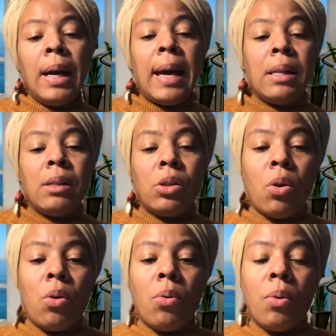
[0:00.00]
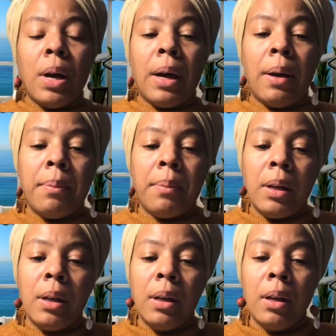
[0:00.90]
And so
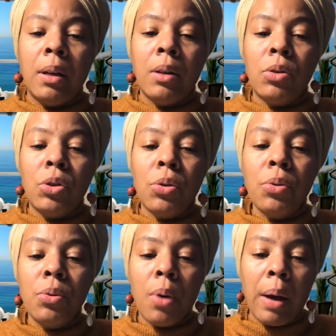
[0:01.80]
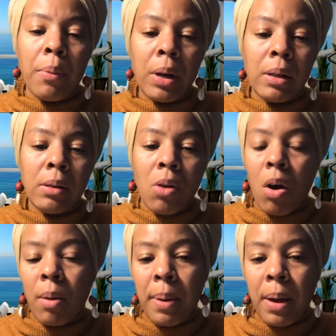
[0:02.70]
I want to
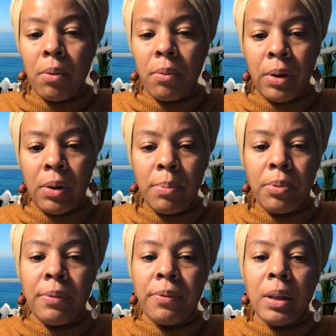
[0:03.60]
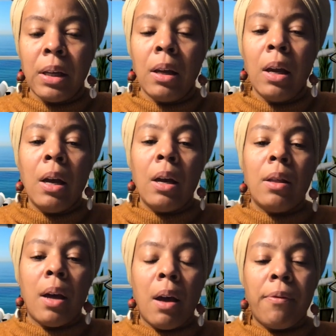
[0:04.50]
talk about very briefly
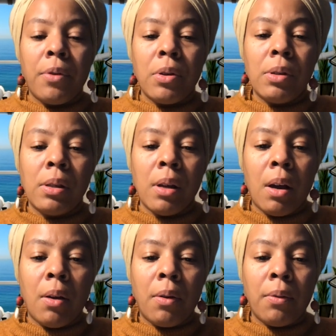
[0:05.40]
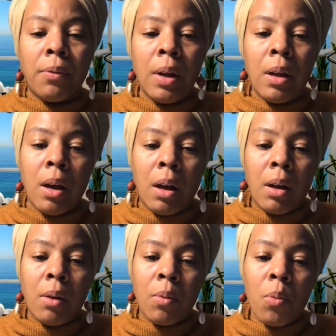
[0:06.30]
the efforts of
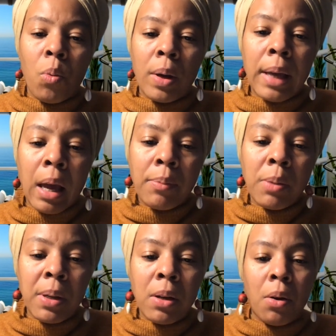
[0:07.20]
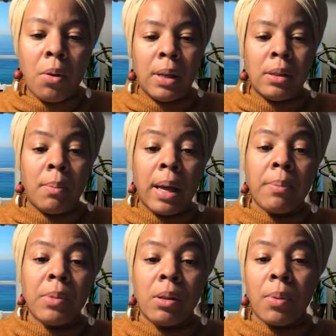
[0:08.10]
what came to be known as the Black
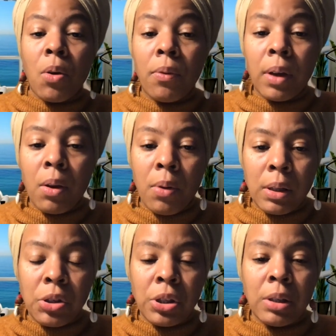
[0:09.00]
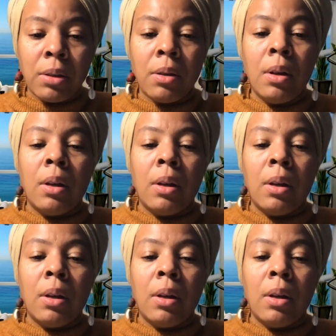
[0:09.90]
Muslim COVID Coalition.